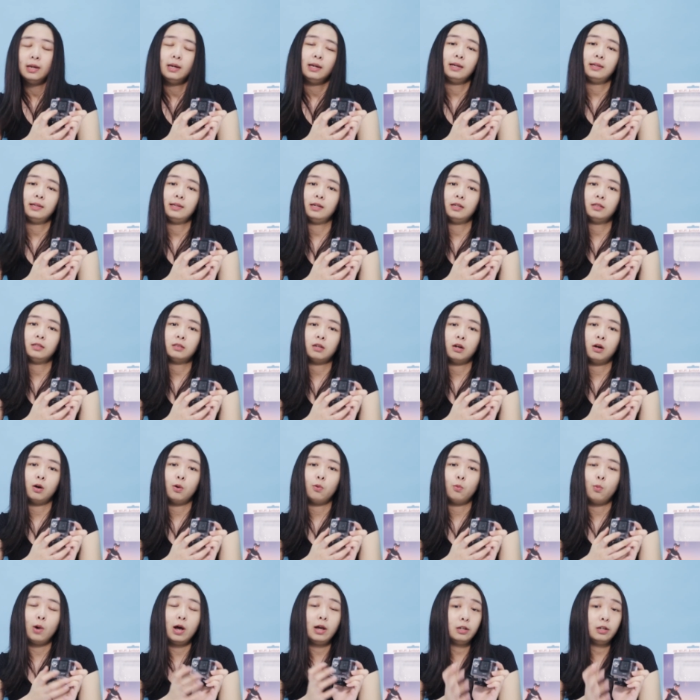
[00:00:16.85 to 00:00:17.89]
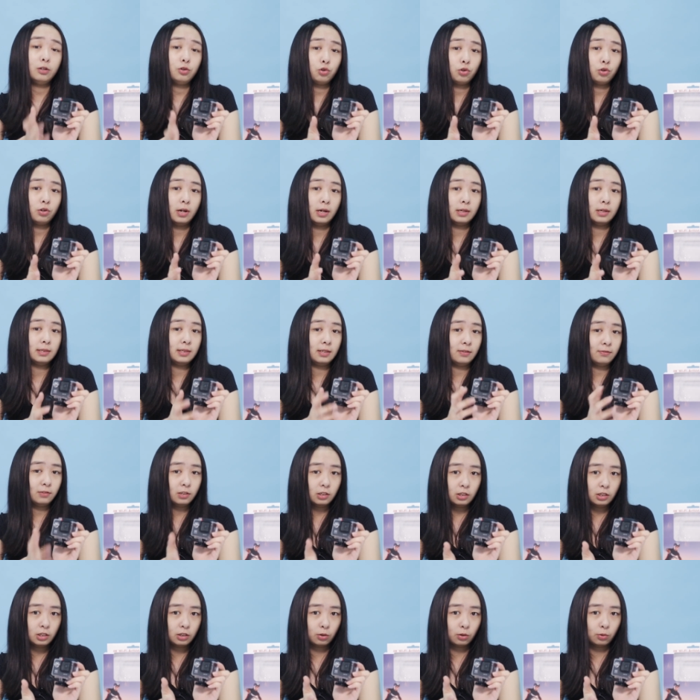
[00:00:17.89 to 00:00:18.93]
It is a
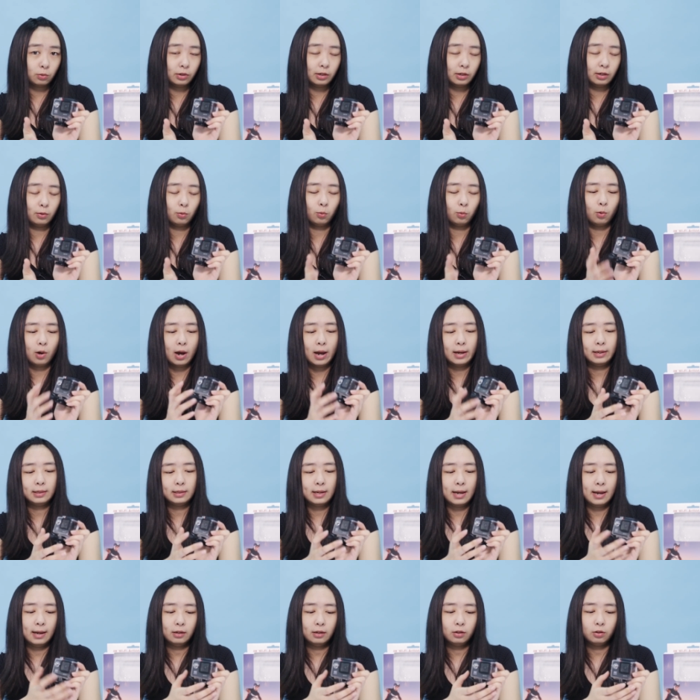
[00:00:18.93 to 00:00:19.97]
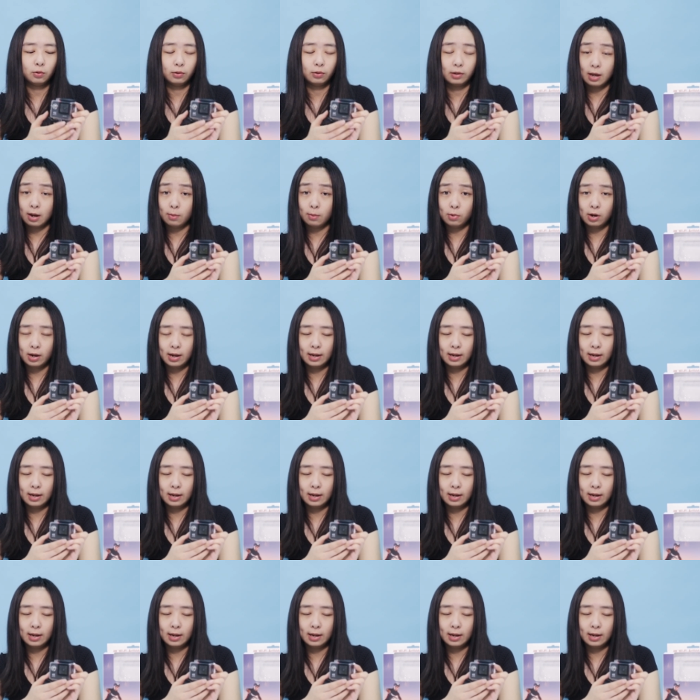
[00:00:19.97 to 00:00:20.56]
170 degree wide angle camera